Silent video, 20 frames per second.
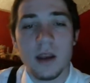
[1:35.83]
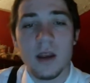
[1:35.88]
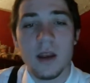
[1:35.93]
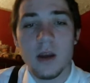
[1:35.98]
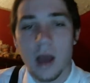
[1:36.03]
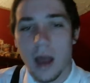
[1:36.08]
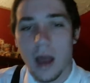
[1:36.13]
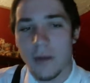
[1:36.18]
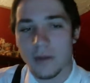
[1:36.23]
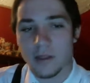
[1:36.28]

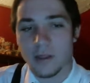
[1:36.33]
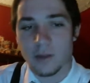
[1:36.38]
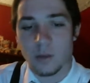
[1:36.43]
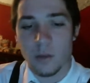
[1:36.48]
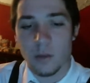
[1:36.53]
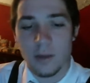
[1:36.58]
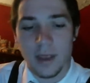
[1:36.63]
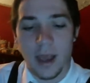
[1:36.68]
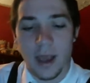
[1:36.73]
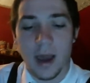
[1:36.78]
Obviously, we'll
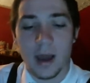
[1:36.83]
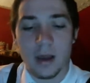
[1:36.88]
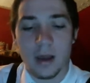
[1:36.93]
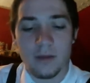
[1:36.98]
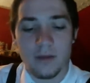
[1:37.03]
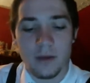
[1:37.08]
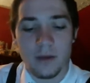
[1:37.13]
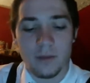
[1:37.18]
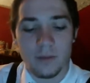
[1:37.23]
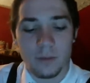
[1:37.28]
be out of
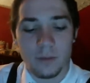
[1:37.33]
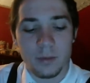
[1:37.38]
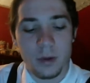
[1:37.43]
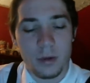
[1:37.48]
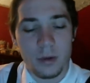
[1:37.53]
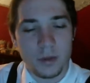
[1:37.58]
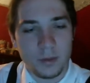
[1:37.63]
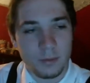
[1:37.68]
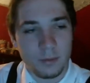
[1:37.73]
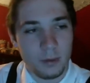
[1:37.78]
it for
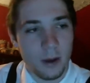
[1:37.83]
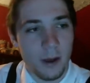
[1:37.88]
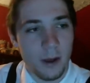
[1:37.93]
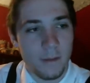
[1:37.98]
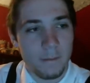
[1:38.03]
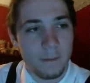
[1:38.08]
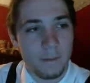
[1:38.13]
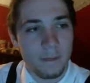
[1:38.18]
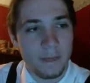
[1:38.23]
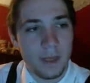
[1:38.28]
post-prom,
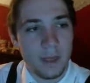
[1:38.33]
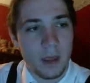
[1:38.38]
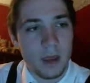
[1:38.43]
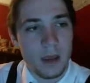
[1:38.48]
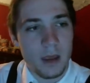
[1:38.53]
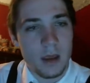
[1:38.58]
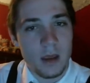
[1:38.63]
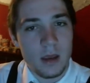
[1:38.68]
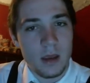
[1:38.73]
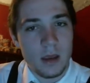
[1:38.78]

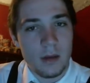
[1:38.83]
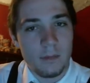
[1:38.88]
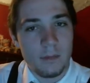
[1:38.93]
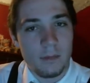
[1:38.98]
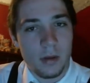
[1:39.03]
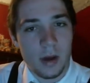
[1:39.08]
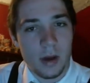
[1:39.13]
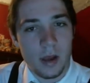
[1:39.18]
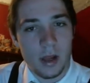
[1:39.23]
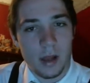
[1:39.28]

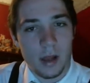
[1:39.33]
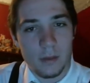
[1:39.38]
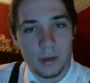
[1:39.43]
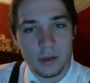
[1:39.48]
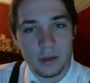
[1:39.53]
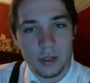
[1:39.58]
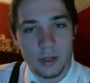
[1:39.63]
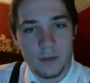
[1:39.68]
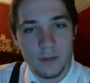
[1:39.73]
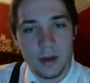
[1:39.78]
but I'm going to
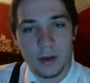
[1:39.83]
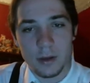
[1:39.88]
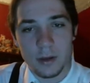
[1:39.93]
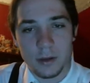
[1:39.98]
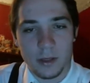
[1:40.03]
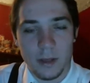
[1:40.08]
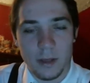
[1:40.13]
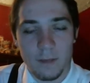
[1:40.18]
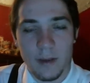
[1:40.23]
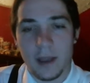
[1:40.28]
try to make her
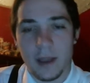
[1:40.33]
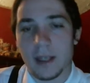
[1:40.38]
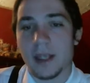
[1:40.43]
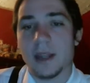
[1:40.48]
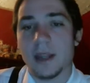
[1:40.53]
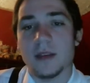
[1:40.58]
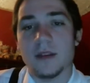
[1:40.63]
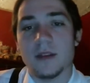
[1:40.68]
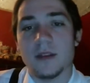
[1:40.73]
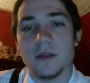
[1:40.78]
get back
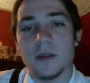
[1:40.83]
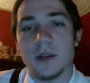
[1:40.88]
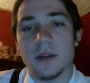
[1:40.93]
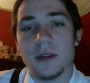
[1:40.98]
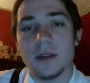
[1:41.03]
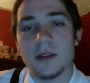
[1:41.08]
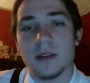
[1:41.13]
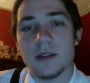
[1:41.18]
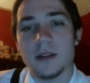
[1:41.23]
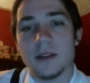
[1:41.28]
into it
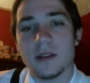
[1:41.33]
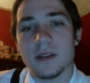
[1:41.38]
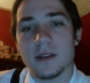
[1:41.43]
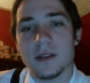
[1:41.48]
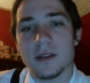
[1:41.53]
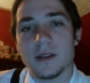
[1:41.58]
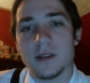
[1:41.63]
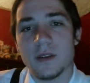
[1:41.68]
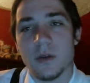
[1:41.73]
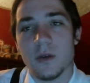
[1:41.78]

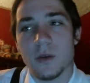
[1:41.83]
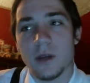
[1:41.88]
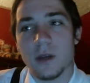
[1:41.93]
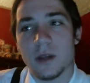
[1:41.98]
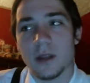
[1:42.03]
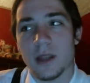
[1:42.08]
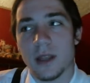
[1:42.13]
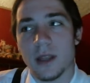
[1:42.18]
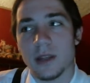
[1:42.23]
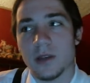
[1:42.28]
so we could,
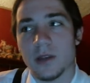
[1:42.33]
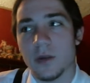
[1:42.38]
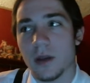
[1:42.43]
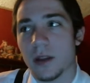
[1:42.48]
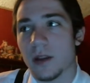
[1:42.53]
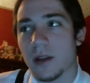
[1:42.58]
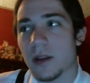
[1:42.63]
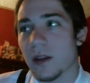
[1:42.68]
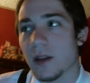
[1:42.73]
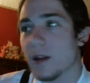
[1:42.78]
like, do, like,
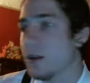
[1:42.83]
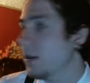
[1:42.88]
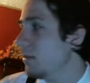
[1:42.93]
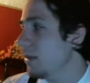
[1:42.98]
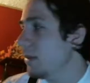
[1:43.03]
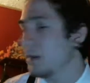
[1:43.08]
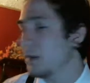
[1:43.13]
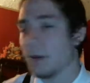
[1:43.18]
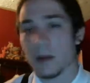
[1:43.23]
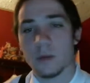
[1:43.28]
a
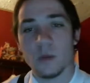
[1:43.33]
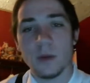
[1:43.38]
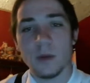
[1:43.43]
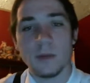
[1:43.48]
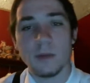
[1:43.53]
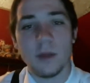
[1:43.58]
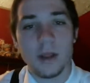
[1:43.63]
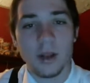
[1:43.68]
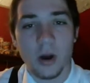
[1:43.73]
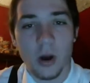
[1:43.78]
you know, like we
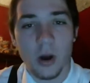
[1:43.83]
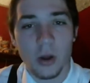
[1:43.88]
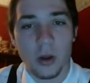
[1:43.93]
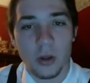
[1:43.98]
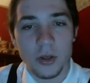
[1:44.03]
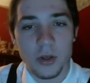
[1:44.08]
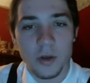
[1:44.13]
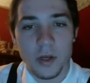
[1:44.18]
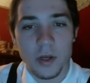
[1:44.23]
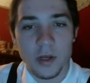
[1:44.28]
play Call of
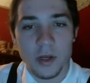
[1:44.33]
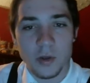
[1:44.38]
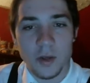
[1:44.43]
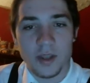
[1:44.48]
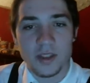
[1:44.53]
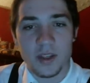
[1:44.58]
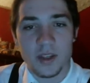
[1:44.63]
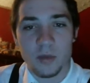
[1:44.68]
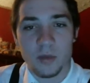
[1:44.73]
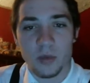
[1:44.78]
Duty
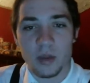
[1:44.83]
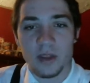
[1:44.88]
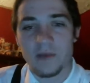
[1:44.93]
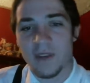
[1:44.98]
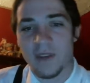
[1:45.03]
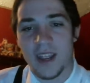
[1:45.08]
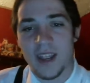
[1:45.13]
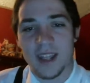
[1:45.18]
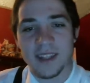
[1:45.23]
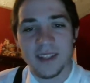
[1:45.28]
dressed up really
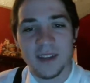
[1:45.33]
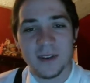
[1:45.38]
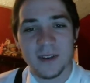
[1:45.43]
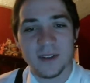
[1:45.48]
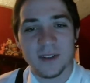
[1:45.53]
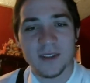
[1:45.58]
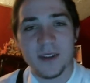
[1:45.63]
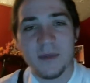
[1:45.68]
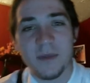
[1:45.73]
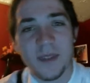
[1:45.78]
fancy or
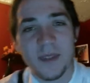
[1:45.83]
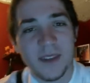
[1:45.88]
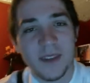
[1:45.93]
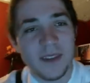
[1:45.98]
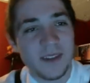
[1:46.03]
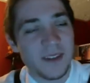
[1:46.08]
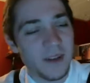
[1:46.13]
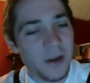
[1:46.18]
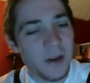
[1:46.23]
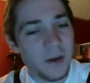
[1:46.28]
something.
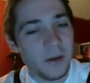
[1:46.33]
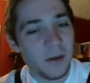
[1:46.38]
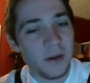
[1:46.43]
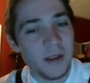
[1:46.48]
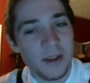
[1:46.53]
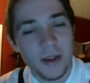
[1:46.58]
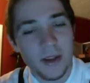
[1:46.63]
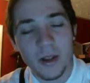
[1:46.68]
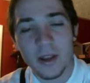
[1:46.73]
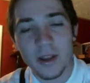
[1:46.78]
So,
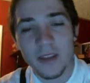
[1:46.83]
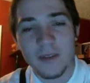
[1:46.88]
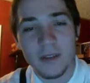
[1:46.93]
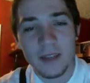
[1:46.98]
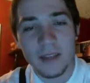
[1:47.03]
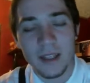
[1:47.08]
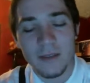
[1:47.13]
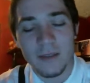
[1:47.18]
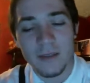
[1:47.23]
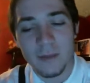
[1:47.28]
you know, leave it.
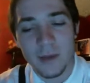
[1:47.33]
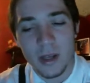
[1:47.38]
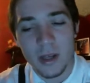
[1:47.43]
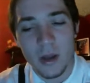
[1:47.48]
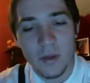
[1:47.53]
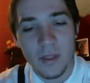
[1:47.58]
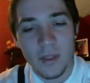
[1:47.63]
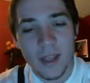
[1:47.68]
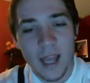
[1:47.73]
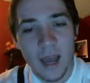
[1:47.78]
Leave, let me know in
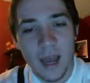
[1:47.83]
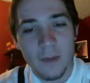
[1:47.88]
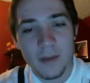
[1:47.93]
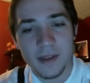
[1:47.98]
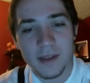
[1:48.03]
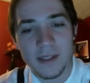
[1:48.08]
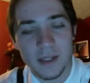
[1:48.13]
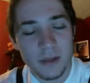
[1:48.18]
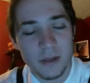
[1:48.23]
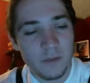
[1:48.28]
the comments
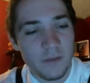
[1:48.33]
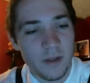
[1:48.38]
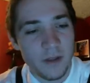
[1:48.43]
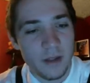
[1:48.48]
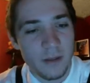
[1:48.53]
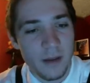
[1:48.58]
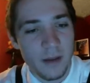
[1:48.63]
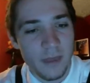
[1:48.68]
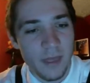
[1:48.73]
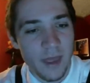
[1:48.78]
how you feel
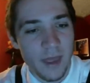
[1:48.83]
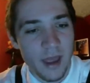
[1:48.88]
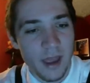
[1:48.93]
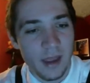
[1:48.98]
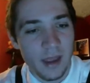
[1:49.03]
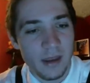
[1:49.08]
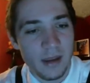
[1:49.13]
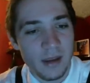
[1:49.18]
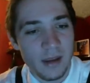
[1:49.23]
about that.